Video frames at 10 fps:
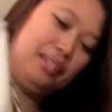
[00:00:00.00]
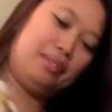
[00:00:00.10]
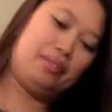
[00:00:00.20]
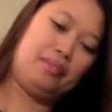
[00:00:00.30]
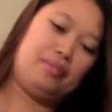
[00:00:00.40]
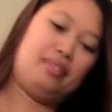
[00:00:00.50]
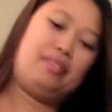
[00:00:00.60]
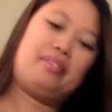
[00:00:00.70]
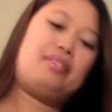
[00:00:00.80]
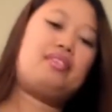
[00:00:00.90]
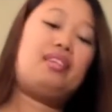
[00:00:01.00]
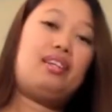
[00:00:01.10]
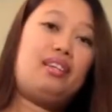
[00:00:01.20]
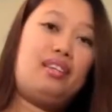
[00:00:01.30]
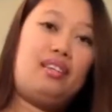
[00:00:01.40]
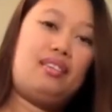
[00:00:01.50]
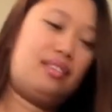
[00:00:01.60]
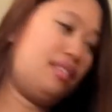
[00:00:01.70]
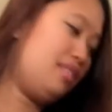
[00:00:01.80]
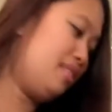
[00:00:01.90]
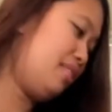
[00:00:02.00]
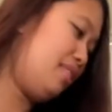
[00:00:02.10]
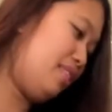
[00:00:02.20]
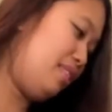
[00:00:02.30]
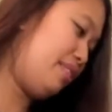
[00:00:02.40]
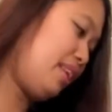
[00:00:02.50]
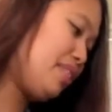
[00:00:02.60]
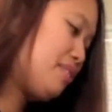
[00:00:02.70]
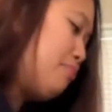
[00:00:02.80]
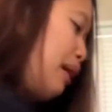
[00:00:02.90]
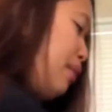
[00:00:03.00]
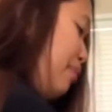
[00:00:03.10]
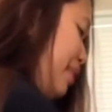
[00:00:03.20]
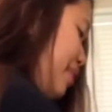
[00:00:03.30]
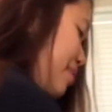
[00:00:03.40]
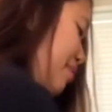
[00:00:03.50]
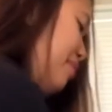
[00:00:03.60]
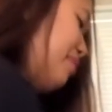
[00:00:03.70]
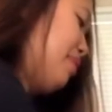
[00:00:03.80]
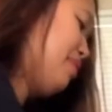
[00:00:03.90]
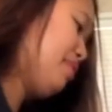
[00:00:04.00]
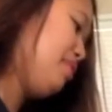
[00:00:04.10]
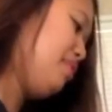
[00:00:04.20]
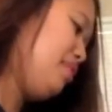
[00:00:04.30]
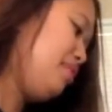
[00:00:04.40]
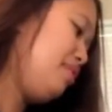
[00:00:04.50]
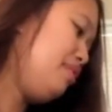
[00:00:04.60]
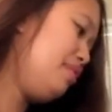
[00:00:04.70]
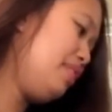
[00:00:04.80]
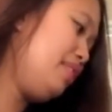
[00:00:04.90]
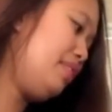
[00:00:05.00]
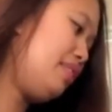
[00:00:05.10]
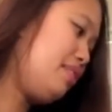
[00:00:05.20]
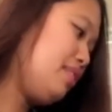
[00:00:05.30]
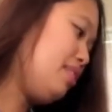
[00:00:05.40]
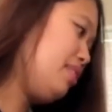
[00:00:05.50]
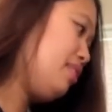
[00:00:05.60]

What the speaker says: So you can see the text backwards. So, well, that's it.